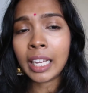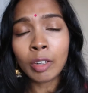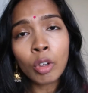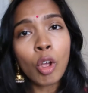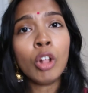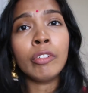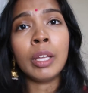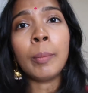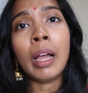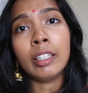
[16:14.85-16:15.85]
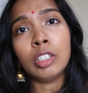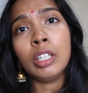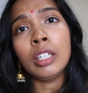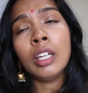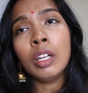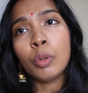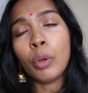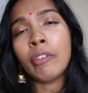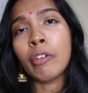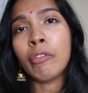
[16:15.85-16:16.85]
and not all of them are actually
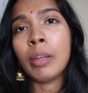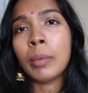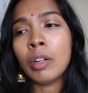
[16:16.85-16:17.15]
going for fame.